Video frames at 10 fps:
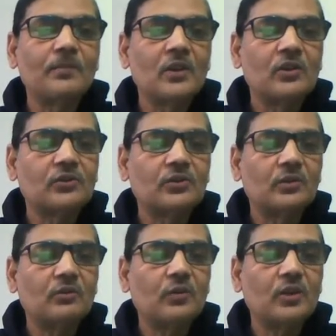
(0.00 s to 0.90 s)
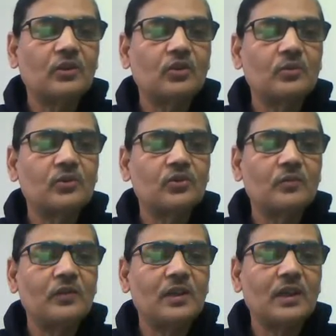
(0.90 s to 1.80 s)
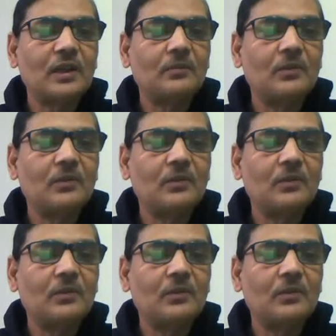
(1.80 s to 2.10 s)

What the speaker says: So one chromosome will have